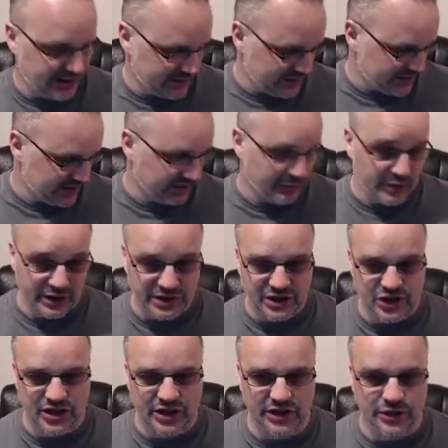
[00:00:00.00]
this is something we're going to
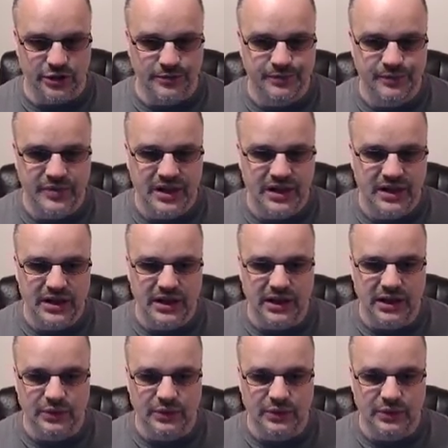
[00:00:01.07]
teach you how to do, uh,